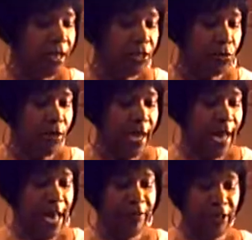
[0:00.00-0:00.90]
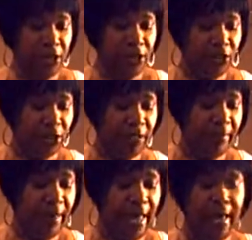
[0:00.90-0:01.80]
So what I have here is just
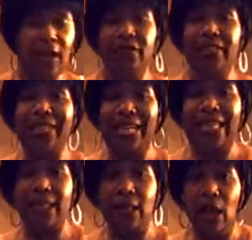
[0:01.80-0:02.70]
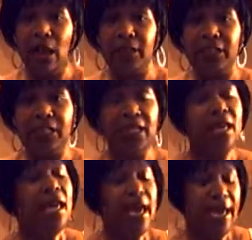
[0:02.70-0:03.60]
a bag of sliced almonds,
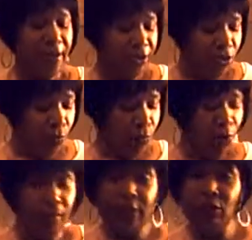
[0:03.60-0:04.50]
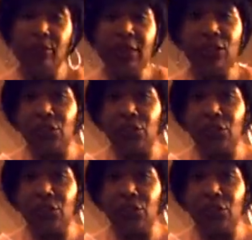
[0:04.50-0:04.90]
and there's no real measurement.